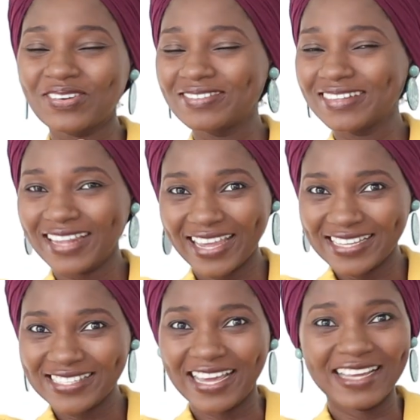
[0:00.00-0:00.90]
So, like
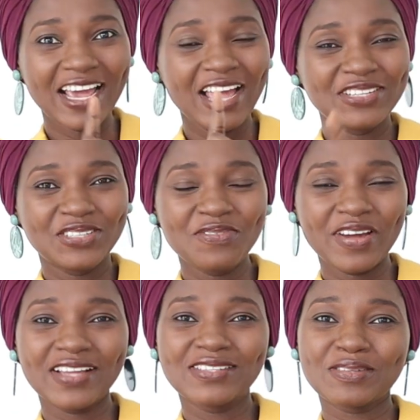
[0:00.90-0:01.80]
I said, don't
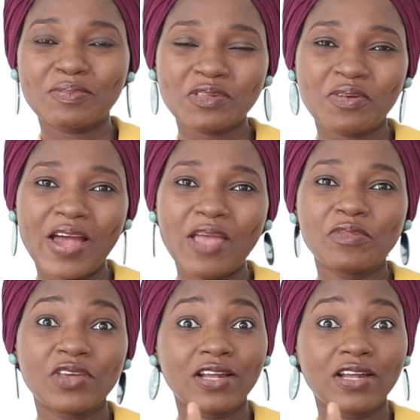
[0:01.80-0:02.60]
forget to subscribe.